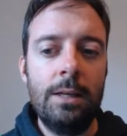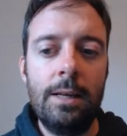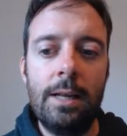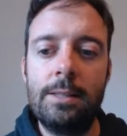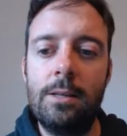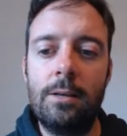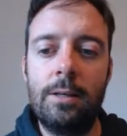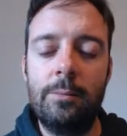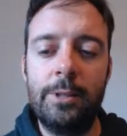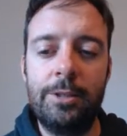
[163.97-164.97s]
Let's look
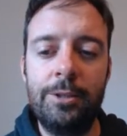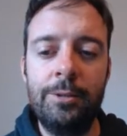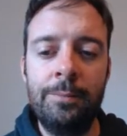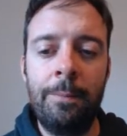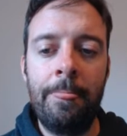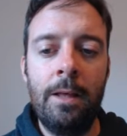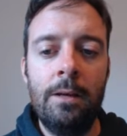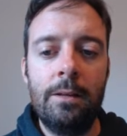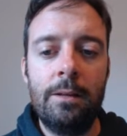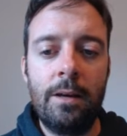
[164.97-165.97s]
at number two.
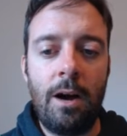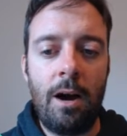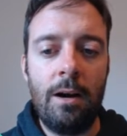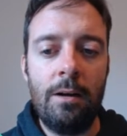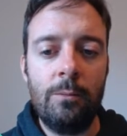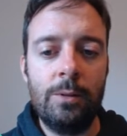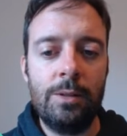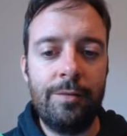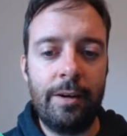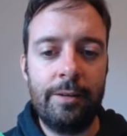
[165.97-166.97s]
The car
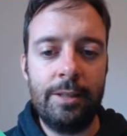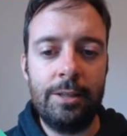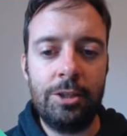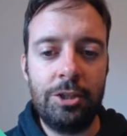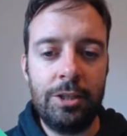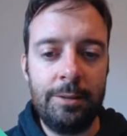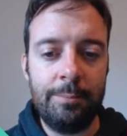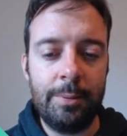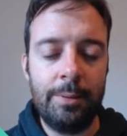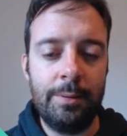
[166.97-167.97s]
was very
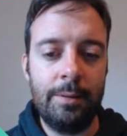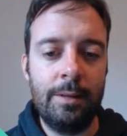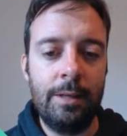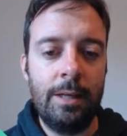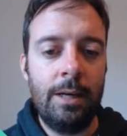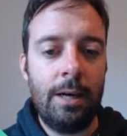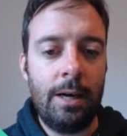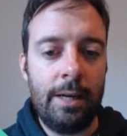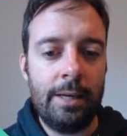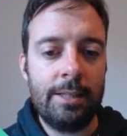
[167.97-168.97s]
cheap.
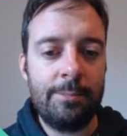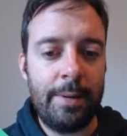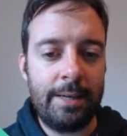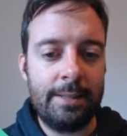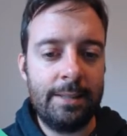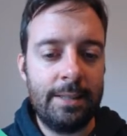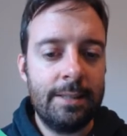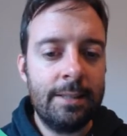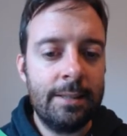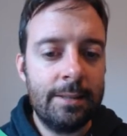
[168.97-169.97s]
I expected
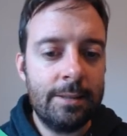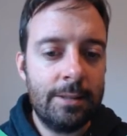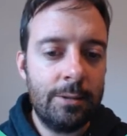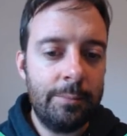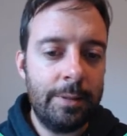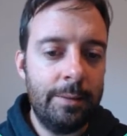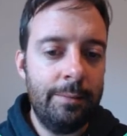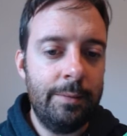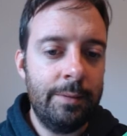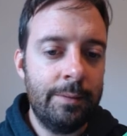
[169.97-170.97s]
it to be,